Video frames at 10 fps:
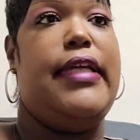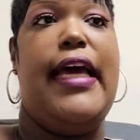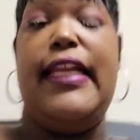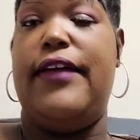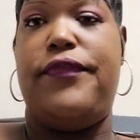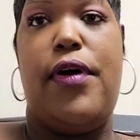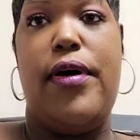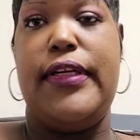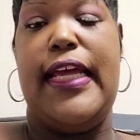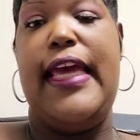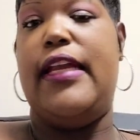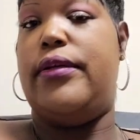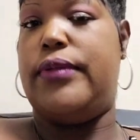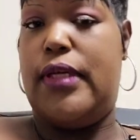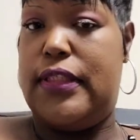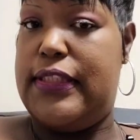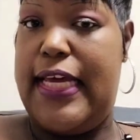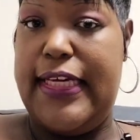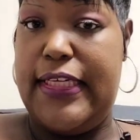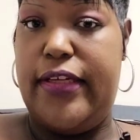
got that far, they had contacted